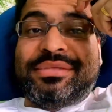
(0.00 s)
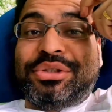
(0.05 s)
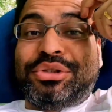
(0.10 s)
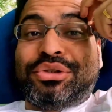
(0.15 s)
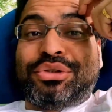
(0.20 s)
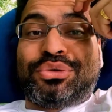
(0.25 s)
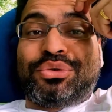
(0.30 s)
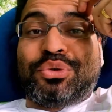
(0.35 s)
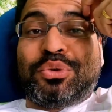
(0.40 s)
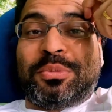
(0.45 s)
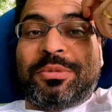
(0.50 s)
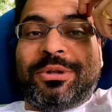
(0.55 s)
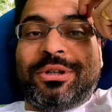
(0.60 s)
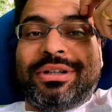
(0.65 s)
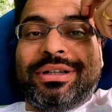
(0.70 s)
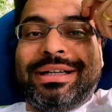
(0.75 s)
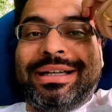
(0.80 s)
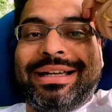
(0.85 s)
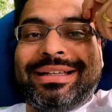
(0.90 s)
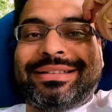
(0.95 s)
This is super
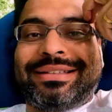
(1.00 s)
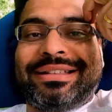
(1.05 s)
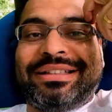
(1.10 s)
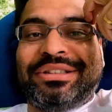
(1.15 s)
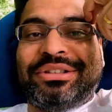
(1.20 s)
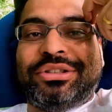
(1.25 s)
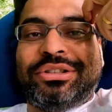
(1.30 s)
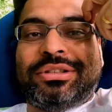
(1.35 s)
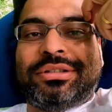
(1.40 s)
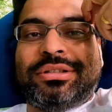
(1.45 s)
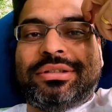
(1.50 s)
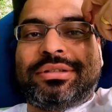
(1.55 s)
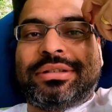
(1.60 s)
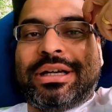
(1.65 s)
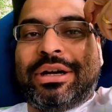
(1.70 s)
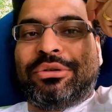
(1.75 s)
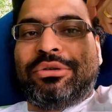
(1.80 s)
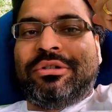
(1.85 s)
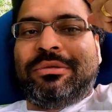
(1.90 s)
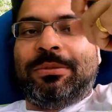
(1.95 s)
relaxing, just the
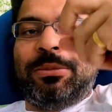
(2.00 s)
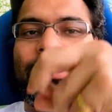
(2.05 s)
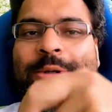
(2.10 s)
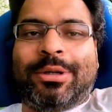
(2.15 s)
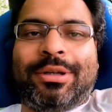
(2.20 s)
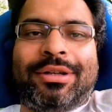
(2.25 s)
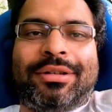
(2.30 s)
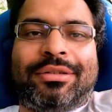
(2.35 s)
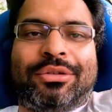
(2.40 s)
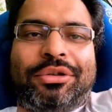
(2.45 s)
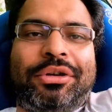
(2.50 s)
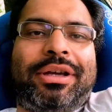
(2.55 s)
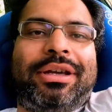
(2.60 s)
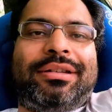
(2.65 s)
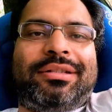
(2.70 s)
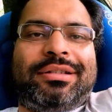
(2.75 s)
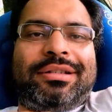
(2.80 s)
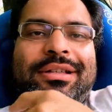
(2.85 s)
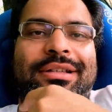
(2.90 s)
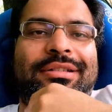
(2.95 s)
sound of birds,
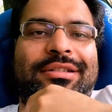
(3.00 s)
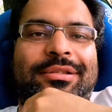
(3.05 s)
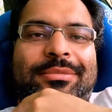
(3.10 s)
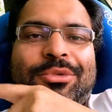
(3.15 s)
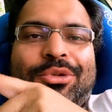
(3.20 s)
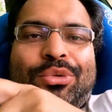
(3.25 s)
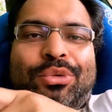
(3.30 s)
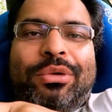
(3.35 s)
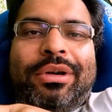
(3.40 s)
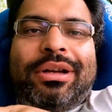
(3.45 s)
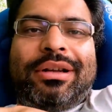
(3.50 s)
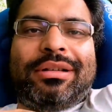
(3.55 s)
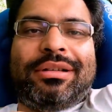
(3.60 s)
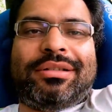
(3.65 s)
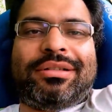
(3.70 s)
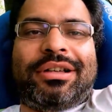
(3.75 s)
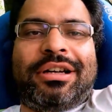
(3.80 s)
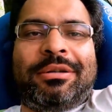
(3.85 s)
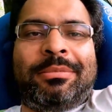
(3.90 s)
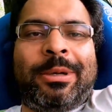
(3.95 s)
occasionally some squirrels
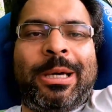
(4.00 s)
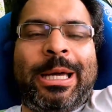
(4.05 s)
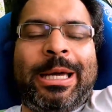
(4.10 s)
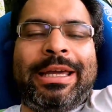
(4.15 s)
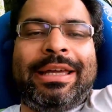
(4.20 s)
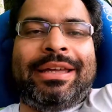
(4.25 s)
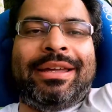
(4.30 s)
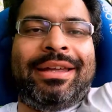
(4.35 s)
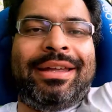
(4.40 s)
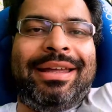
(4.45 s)
run by,